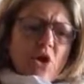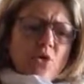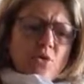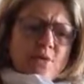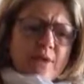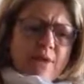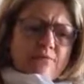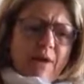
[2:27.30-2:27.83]

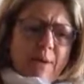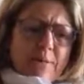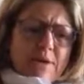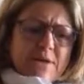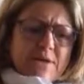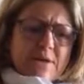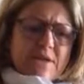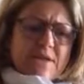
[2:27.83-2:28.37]
No, said
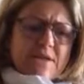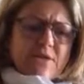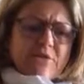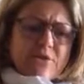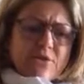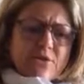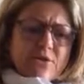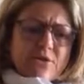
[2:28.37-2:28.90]
Rabbit, in a
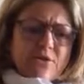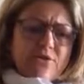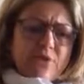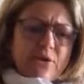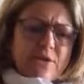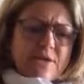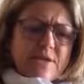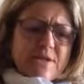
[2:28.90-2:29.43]
different sort of
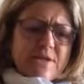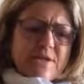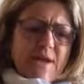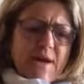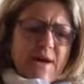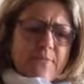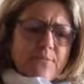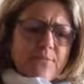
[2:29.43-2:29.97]
voice this
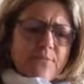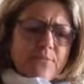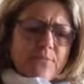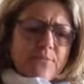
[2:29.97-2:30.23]
time.